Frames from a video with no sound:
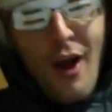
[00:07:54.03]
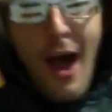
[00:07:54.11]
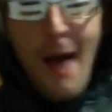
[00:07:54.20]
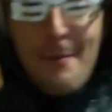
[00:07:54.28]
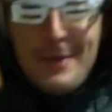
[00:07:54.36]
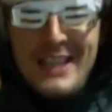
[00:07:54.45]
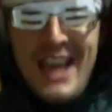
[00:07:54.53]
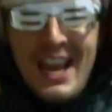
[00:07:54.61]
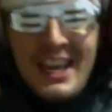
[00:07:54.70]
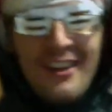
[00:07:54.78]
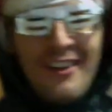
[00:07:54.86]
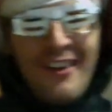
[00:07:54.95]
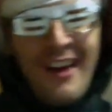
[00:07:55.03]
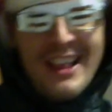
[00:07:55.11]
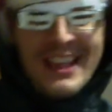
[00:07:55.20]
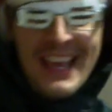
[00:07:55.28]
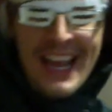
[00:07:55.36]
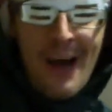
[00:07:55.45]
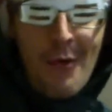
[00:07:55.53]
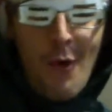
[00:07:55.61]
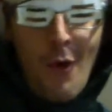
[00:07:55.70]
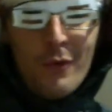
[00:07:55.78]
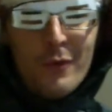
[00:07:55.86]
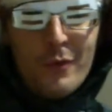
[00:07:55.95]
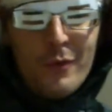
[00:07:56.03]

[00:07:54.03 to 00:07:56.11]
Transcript: I'll be necking her, and then I won't.